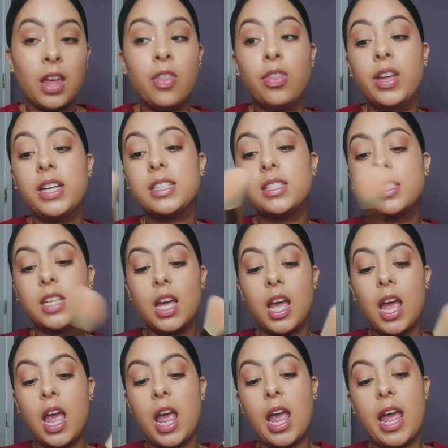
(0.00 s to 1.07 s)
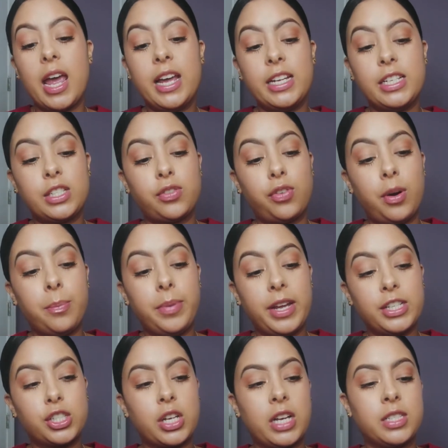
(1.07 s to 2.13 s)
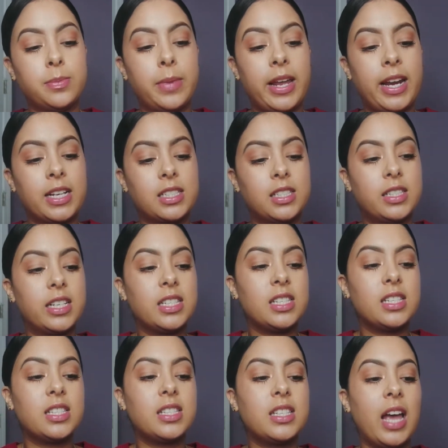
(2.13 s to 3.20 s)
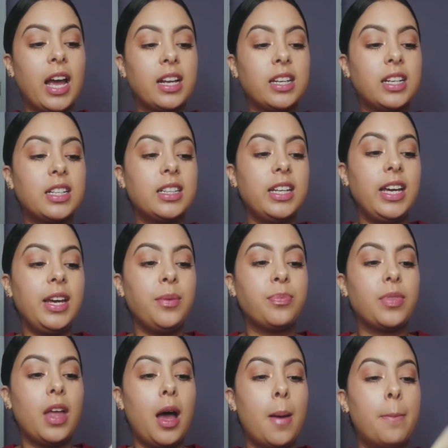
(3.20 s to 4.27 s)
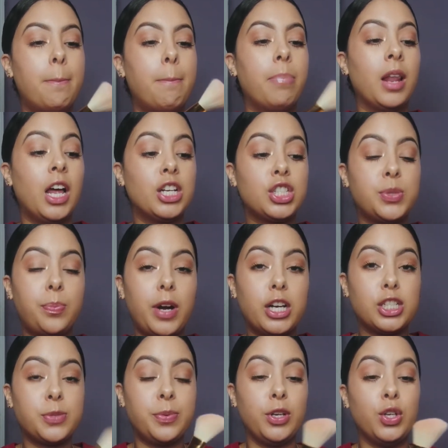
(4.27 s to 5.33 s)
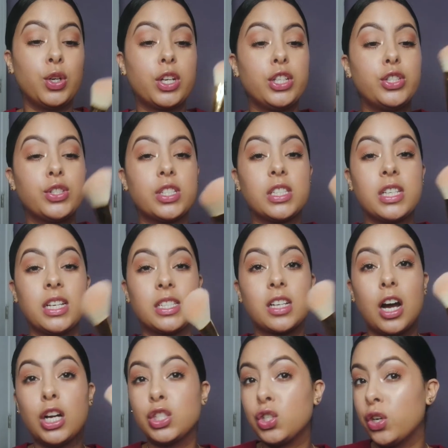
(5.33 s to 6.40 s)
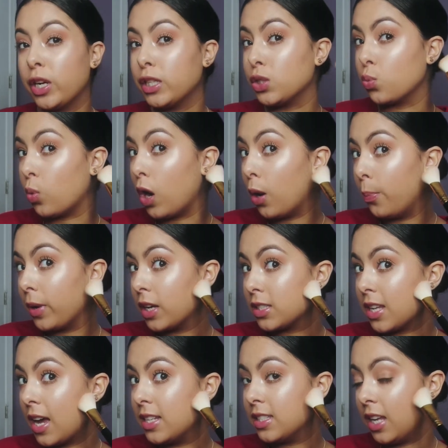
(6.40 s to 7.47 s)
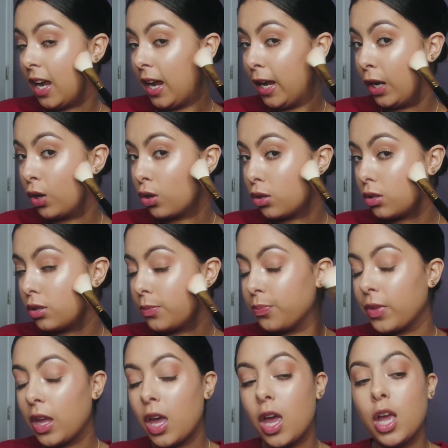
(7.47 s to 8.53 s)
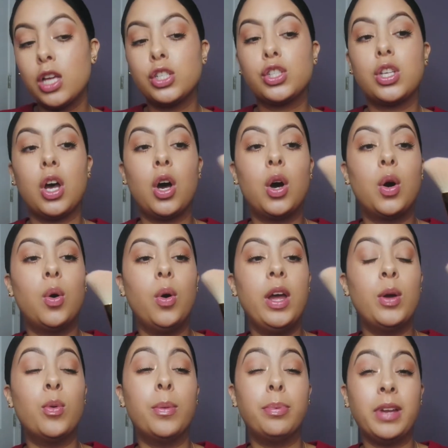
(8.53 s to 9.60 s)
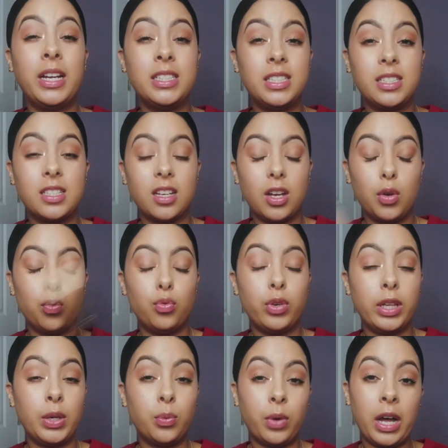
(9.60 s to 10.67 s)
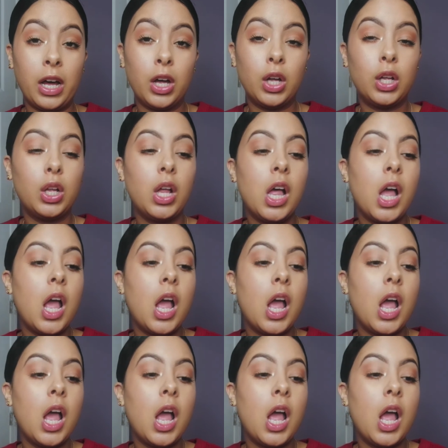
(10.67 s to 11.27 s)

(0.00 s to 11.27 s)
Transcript: This is from BH Cosmetics. This is technically a blush brush, but you can use this as contouring as well because it has that angle, so it will blend really well.